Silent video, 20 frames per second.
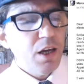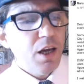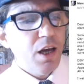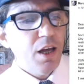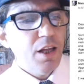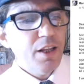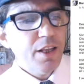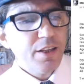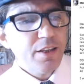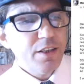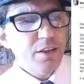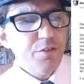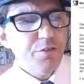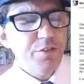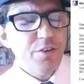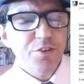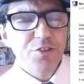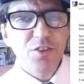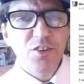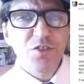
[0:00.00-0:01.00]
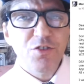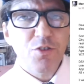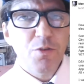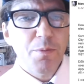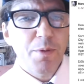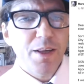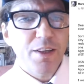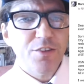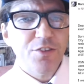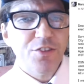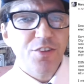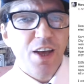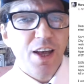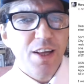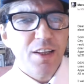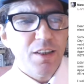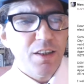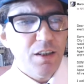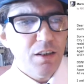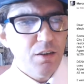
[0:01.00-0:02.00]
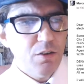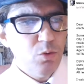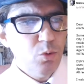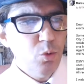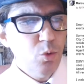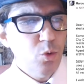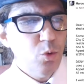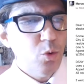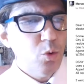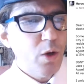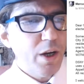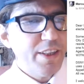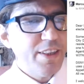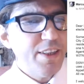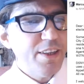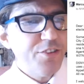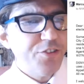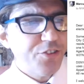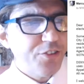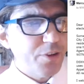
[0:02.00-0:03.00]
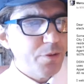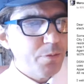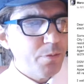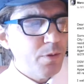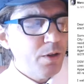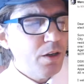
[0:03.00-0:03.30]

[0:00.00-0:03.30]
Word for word: Elected officials remain silent. Ooh, I dissed them.